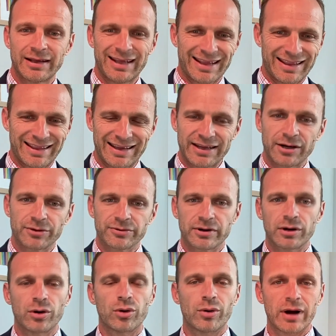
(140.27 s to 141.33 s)
they are
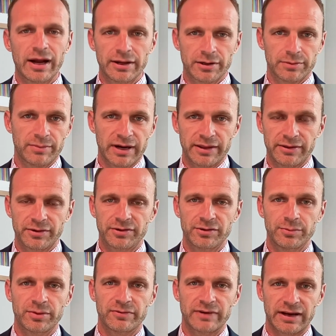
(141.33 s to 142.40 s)
required by their
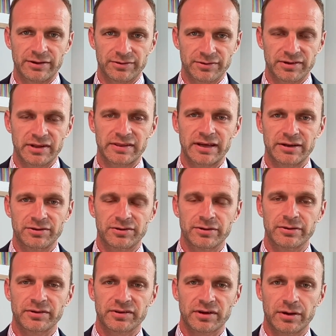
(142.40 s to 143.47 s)
supervisors at that
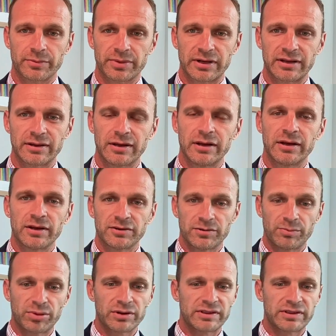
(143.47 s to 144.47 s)
insurance company to put